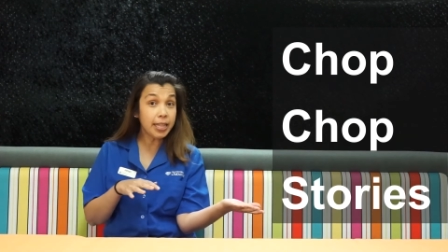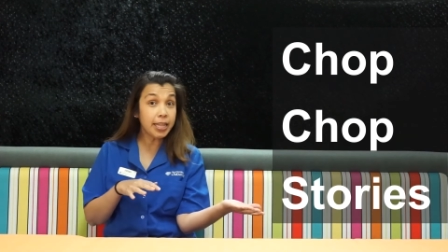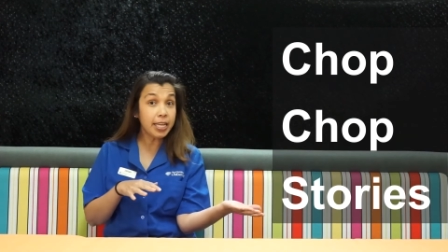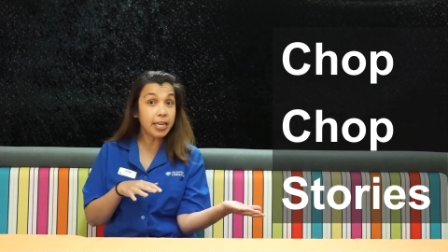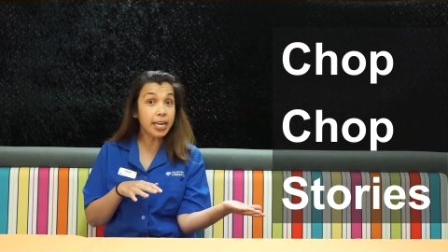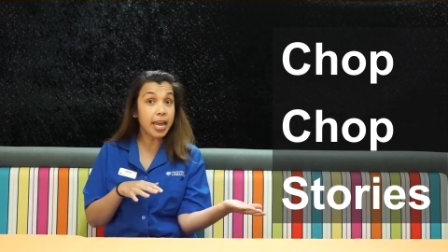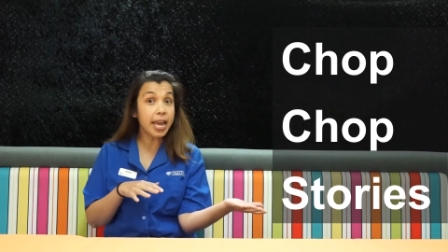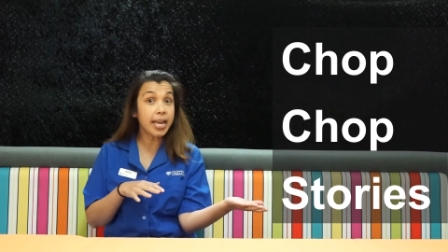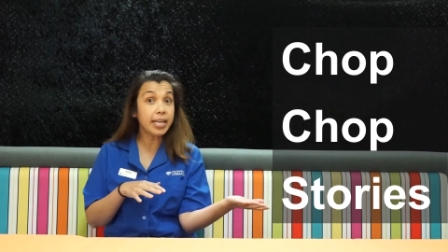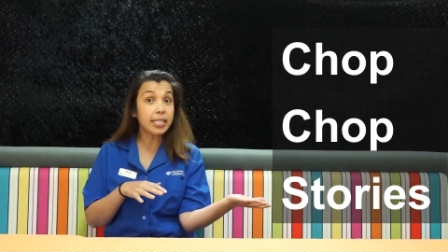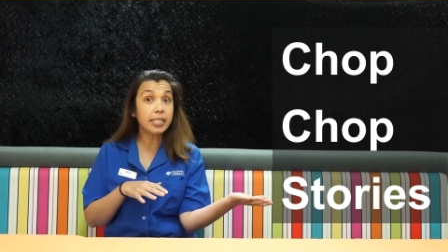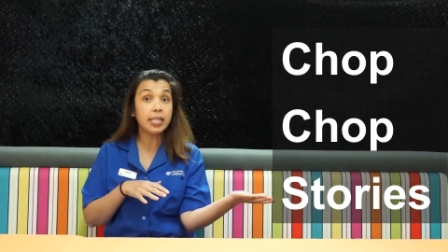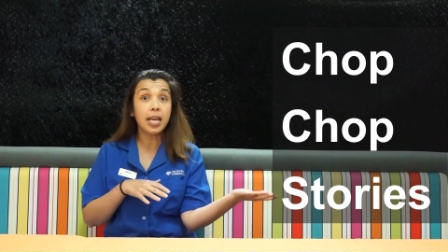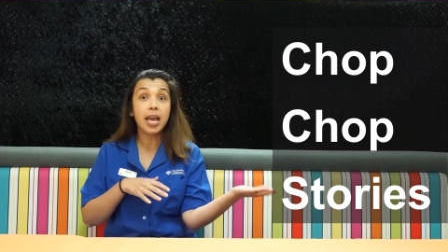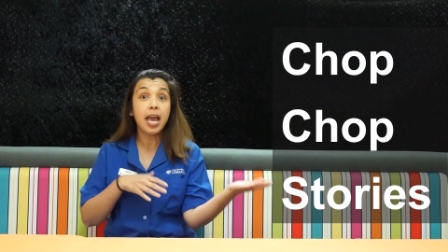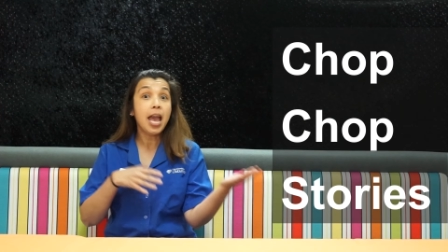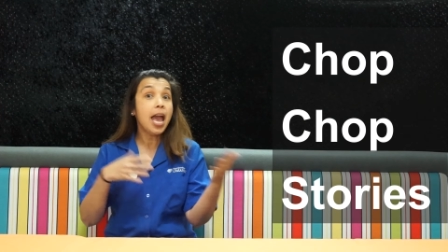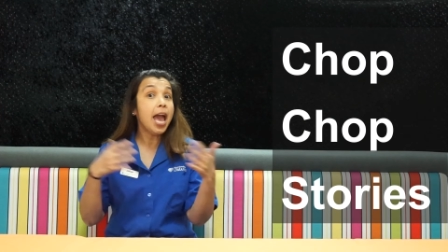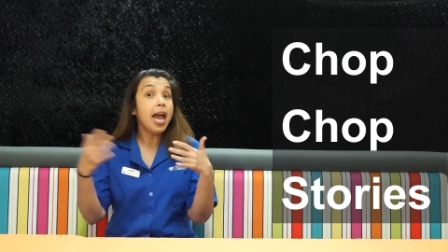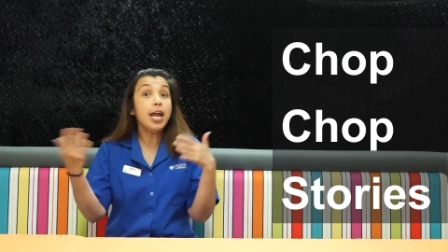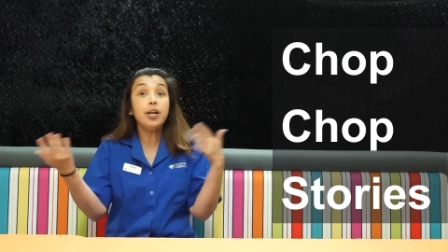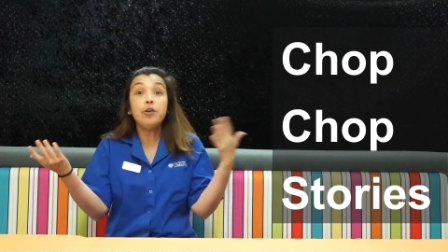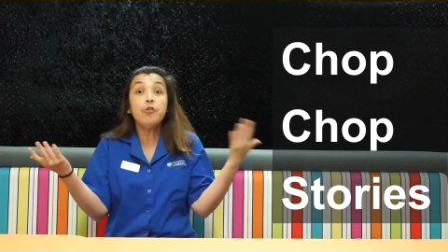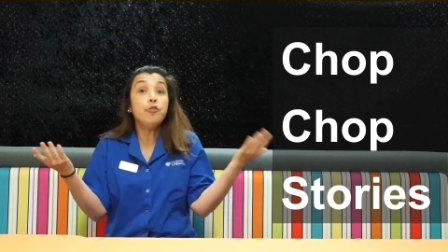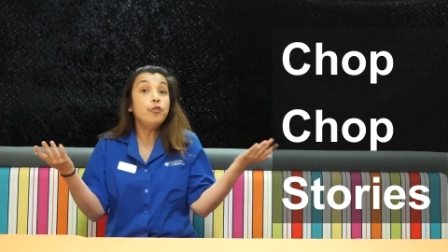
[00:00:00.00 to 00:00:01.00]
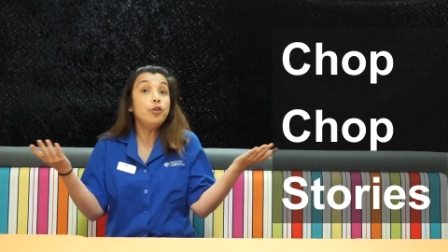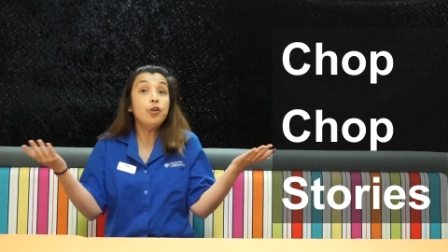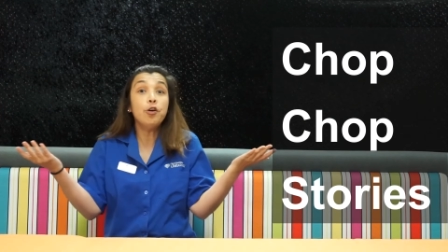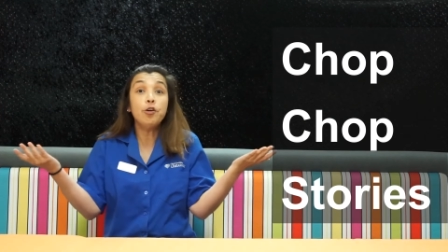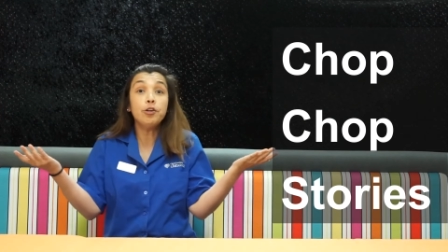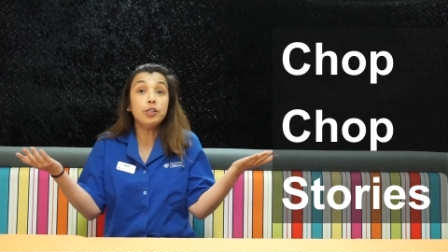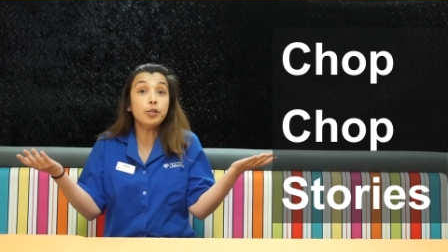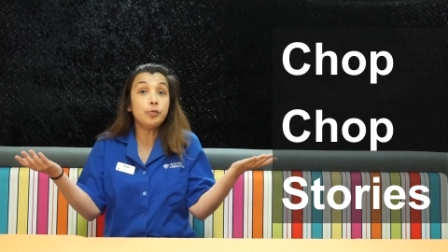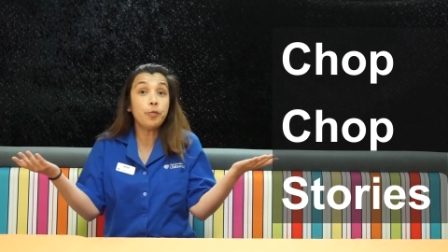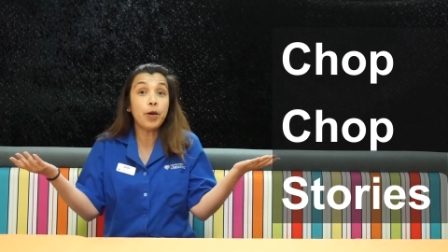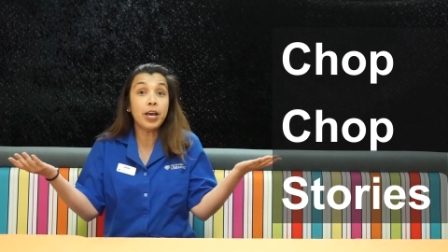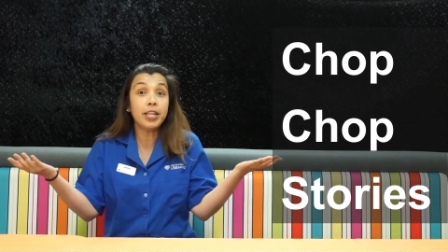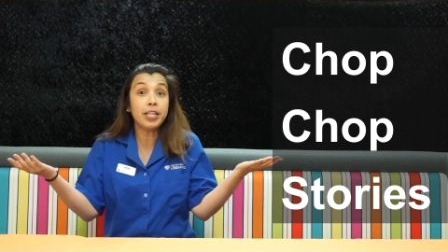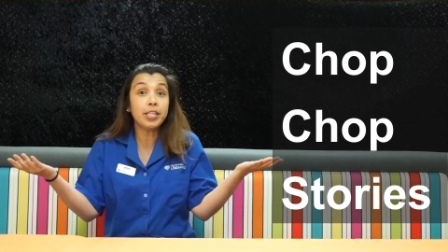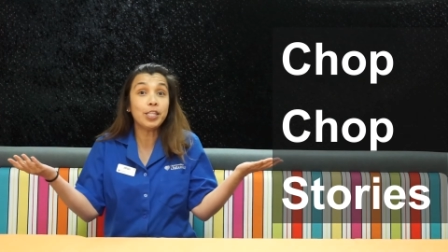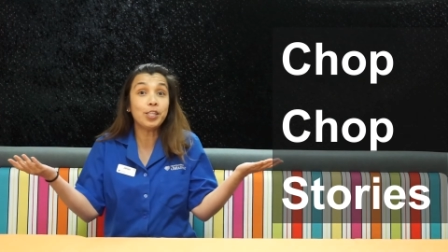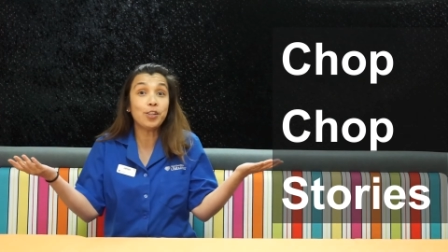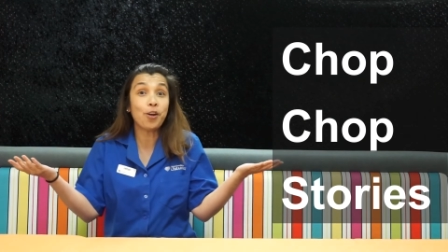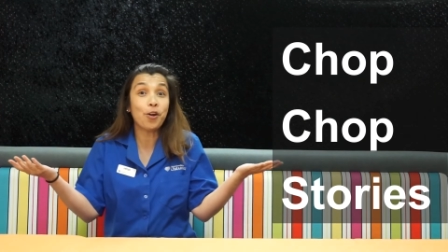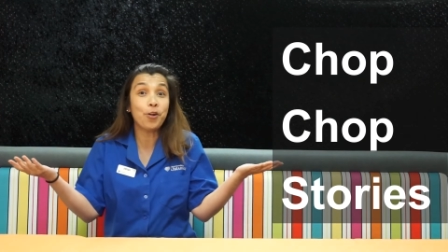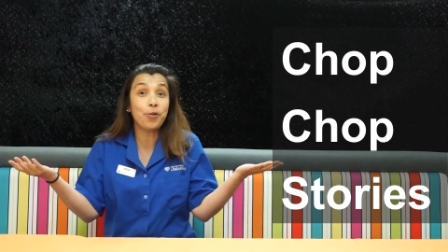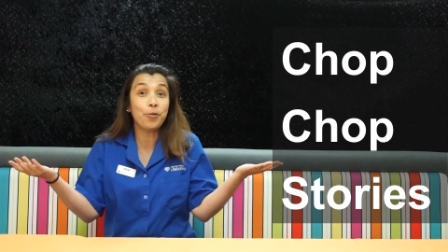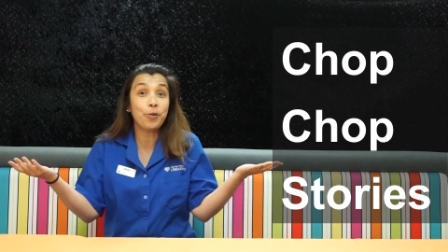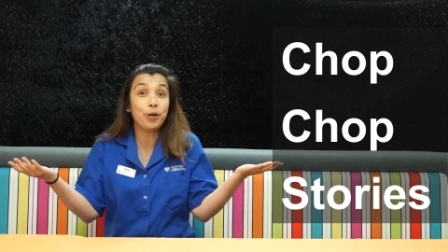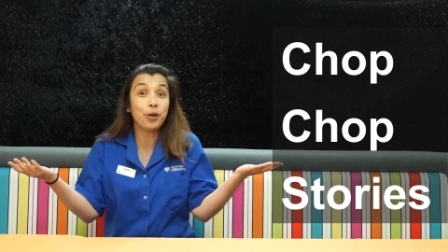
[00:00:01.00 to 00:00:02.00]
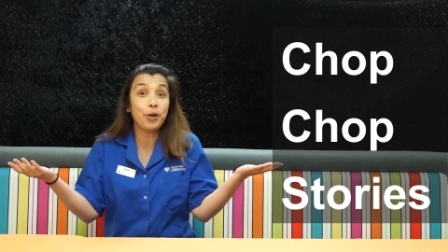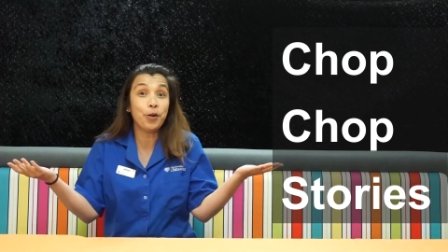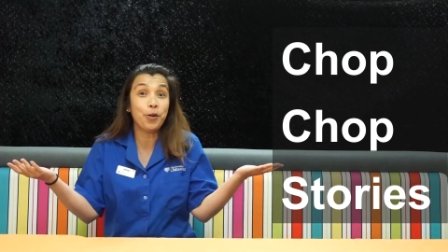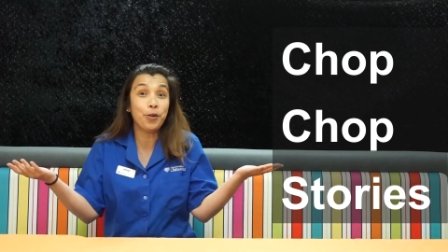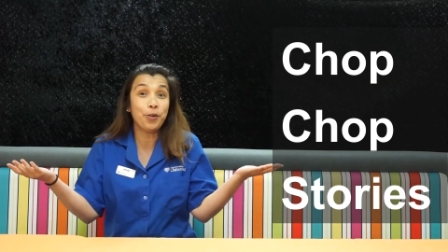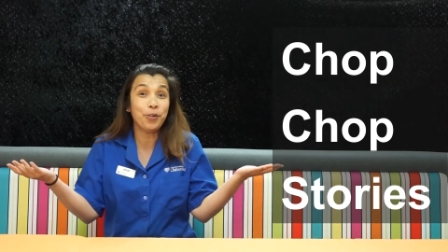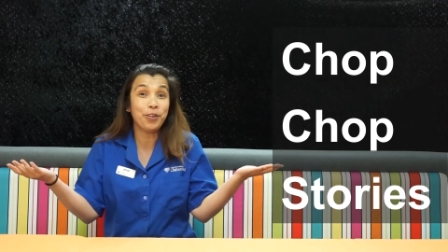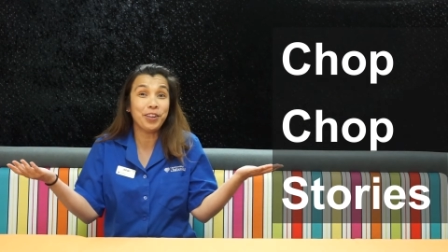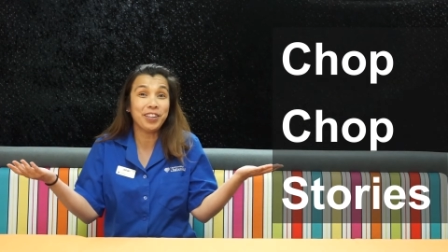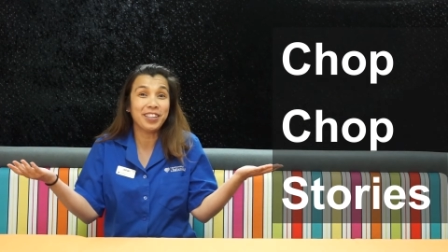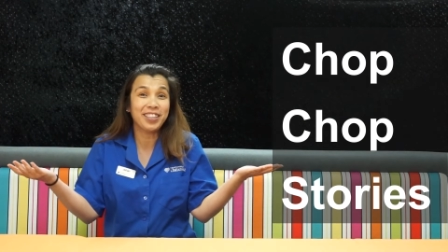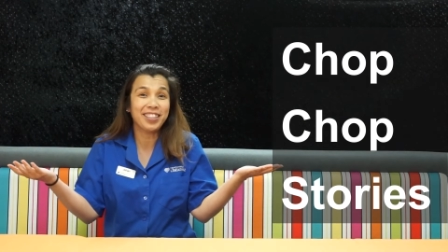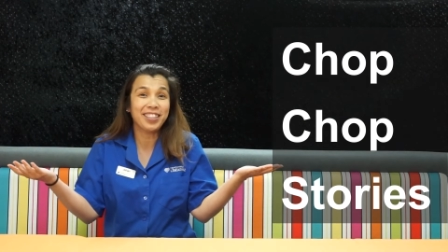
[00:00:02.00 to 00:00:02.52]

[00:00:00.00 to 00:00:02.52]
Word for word: the next, and who knows where the story will go.